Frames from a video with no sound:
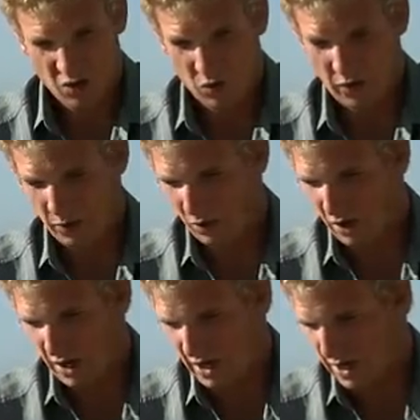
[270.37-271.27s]
we
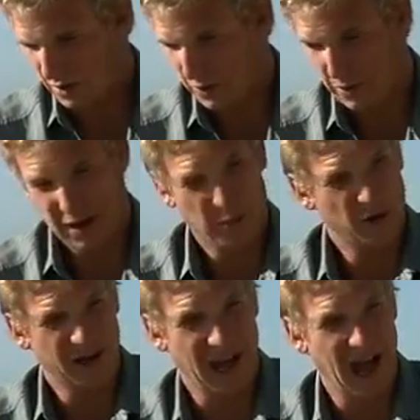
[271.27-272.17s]
were able
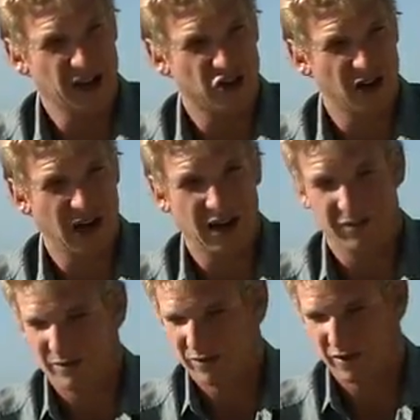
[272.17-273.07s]
to catch it. I
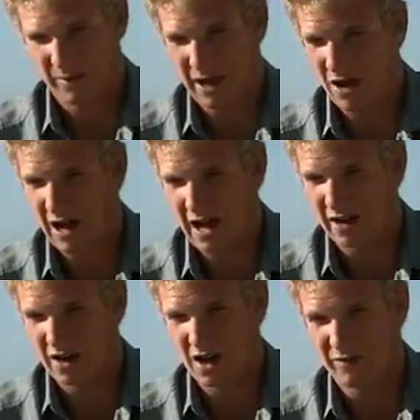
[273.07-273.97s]
somehow had
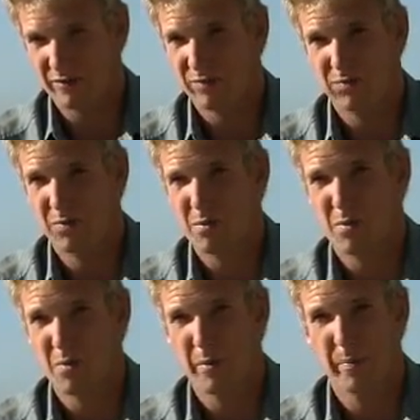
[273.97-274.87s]
enough
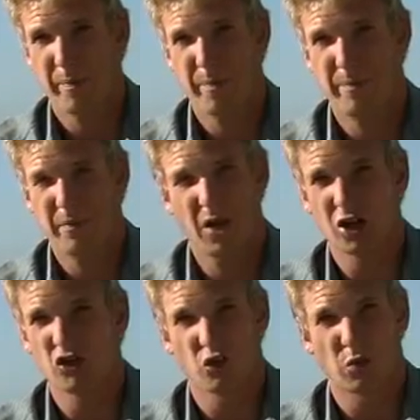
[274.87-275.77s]

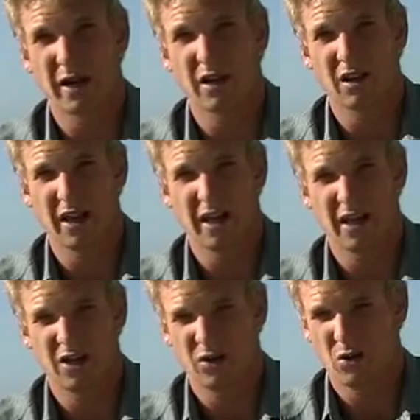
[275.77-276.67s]

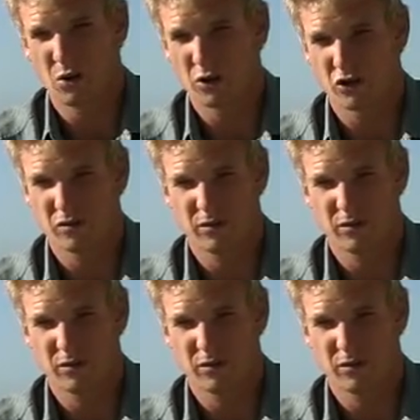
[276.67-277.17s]
adrenaline or